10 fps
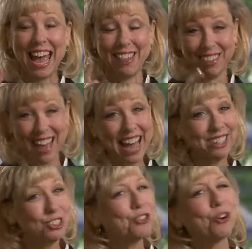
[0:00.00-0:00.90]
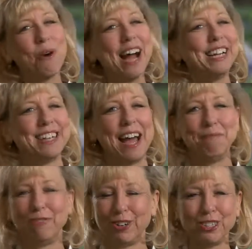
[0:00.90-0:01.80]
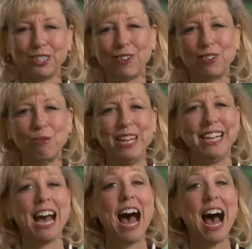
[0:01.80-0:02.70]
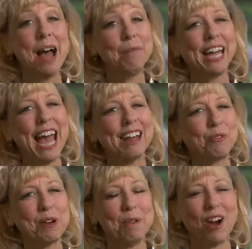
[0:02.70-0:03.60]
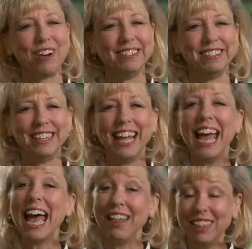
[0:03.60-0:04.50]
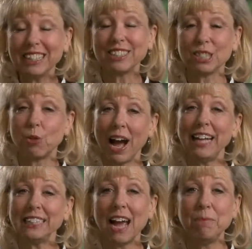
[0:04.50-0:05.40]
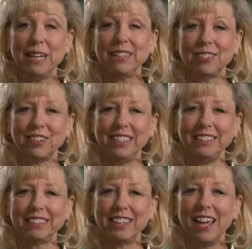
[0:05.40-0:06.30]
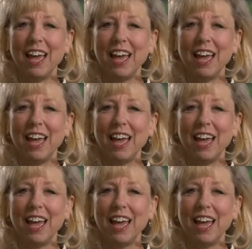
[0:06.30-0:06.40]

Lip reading: And that is your Quiet Time verse for the week. I'm Catherine Martin, and this is Quiet Time Ministries.